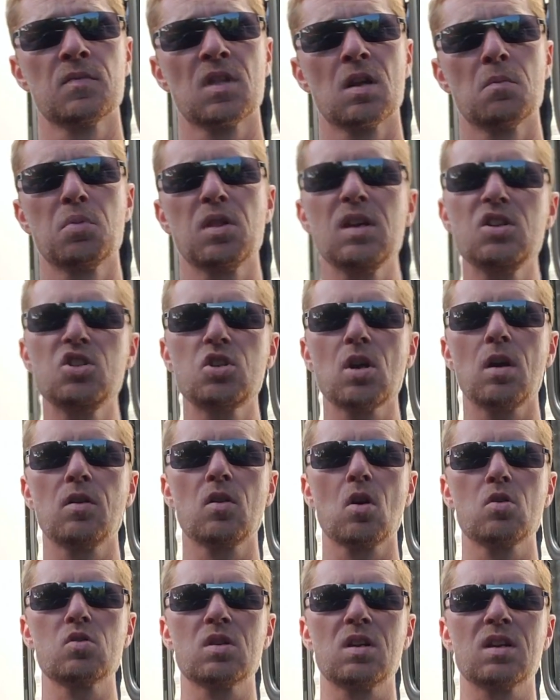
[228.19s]
please share
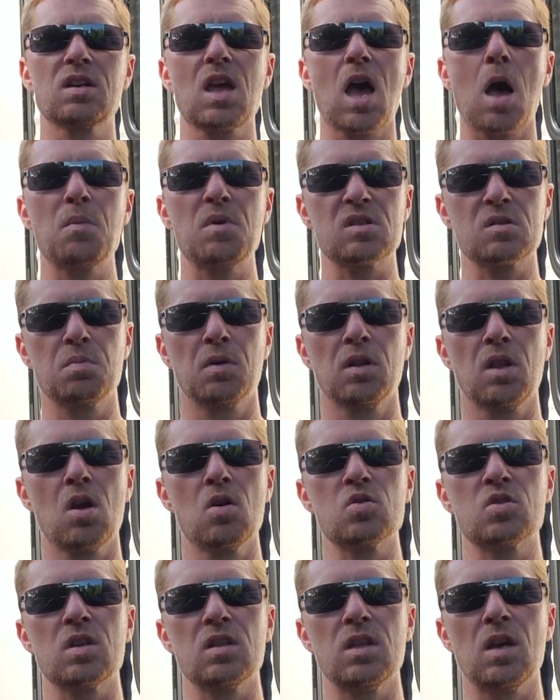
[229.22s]
those in the comments below
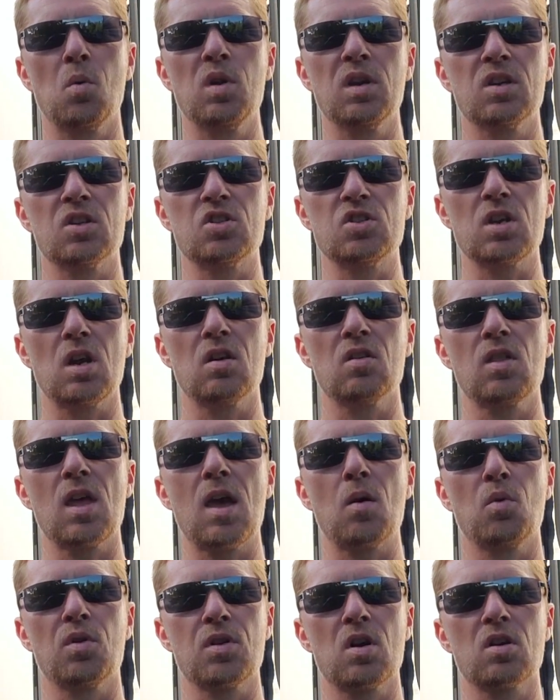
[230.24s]
so that we can share
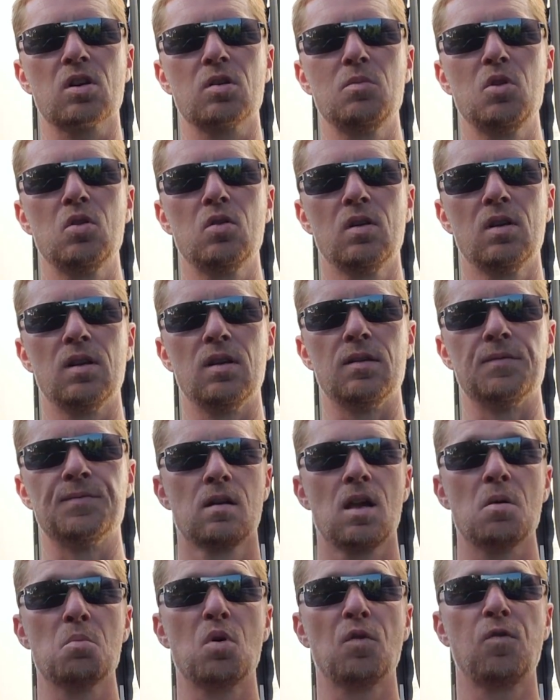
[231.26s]
that with our community.
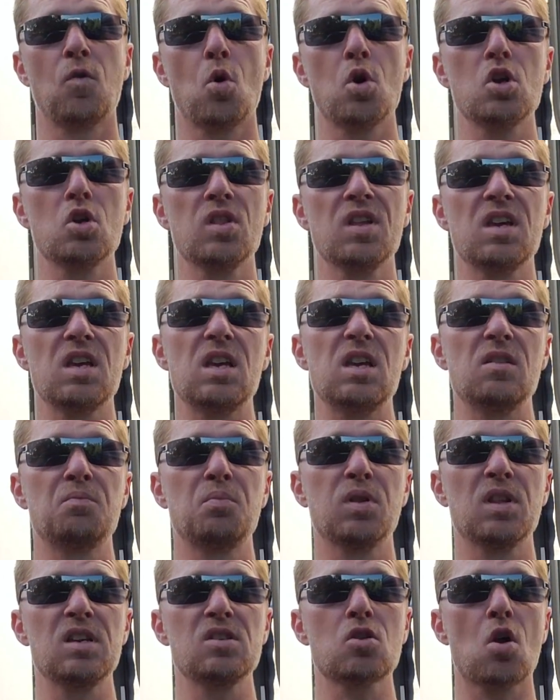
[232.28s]
And before you leave,
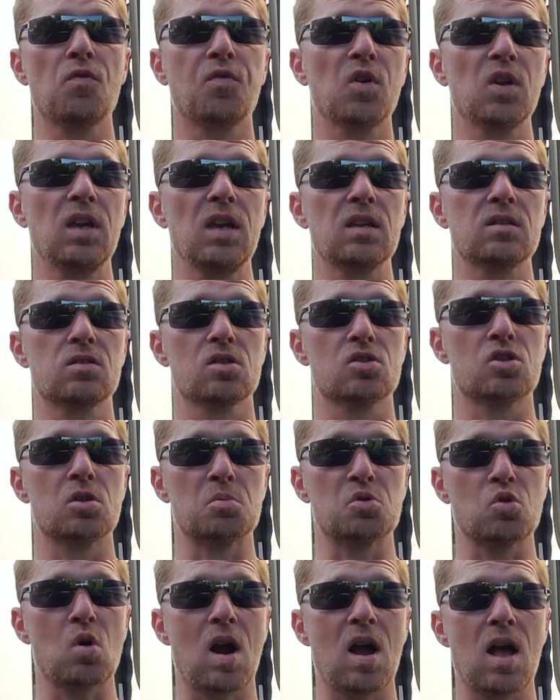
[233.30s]
please don't forget to
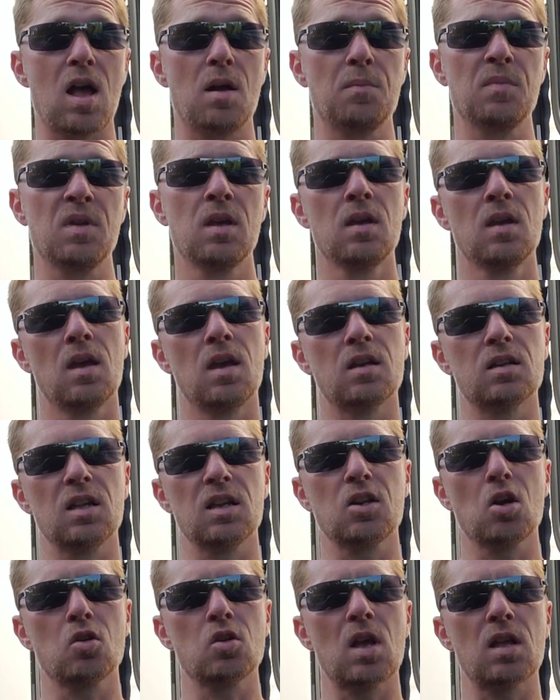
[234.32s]
subscribe and
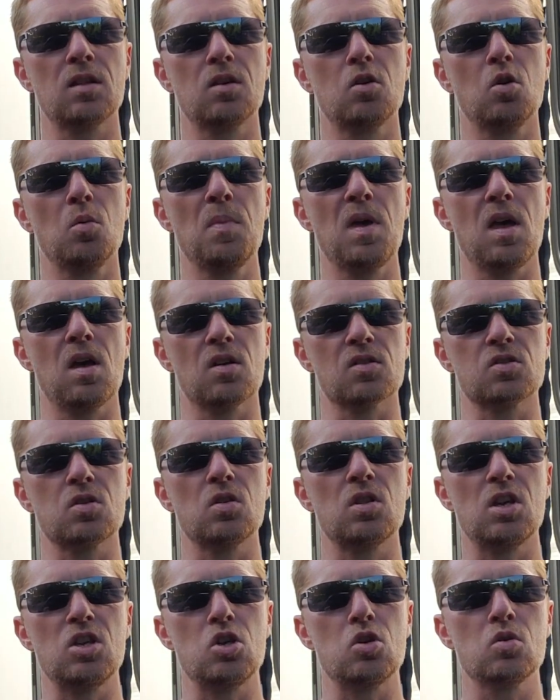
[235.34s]
click on that little bell so
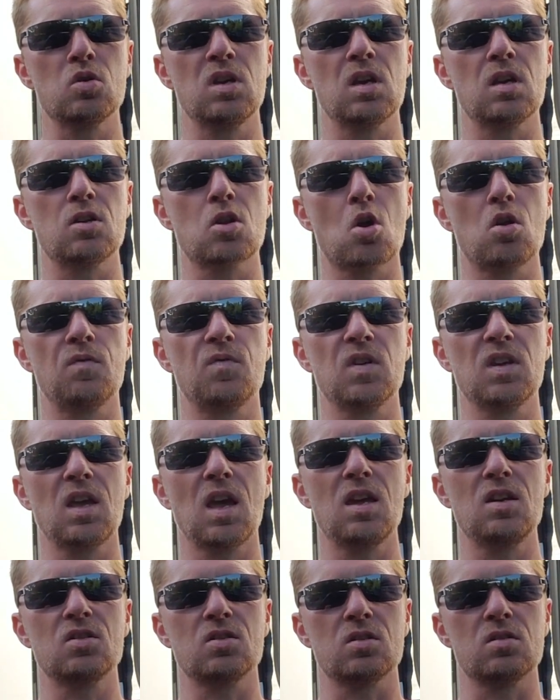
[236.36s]
that you get
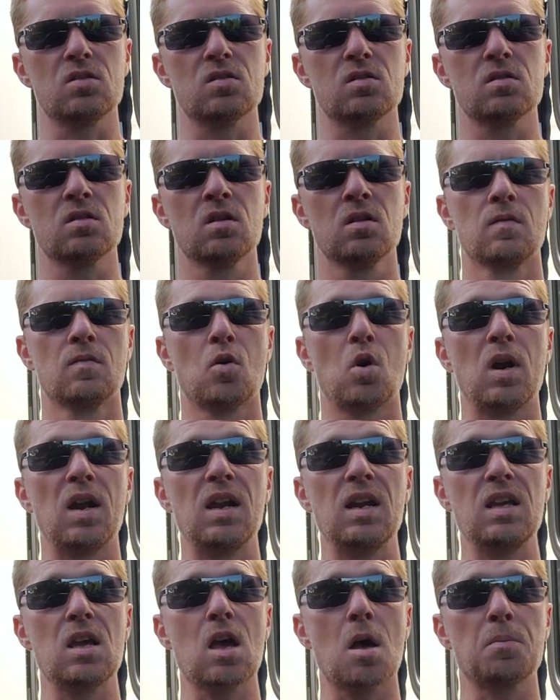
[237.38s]
notifications for
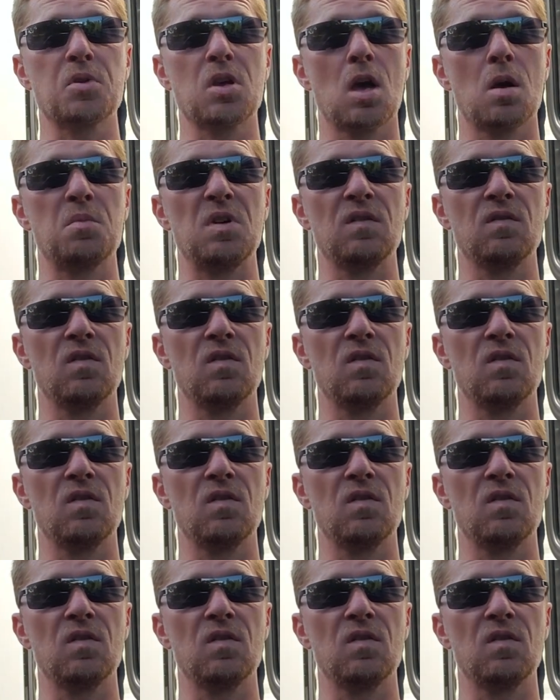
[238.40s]
any upcoming